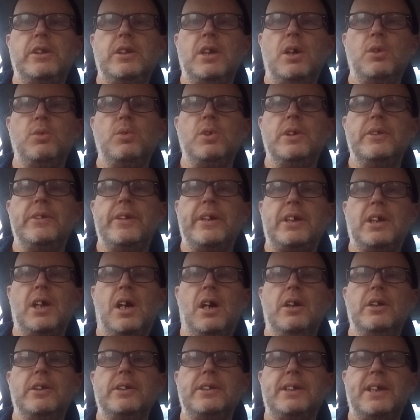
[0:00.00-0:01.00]
no they
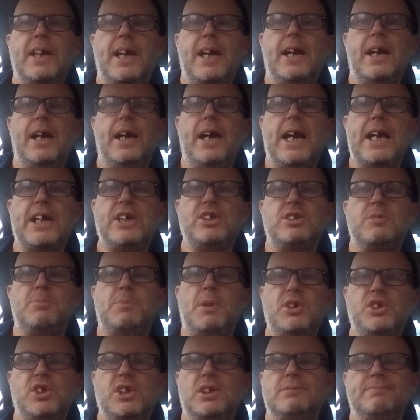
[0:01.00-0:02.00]
can't get extra
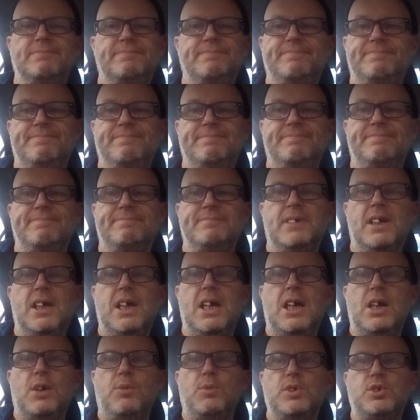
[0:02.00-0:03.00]
budget,
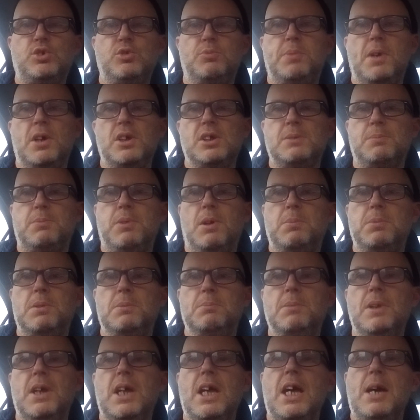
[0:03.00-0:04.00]
which will pose a problem.
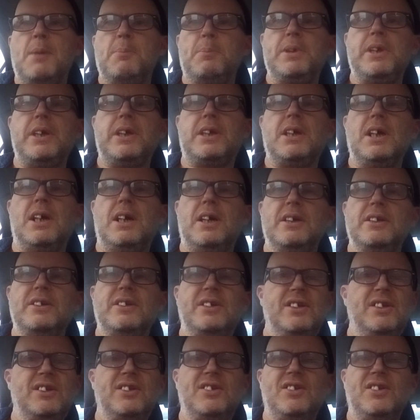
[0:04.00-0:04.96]
But you can't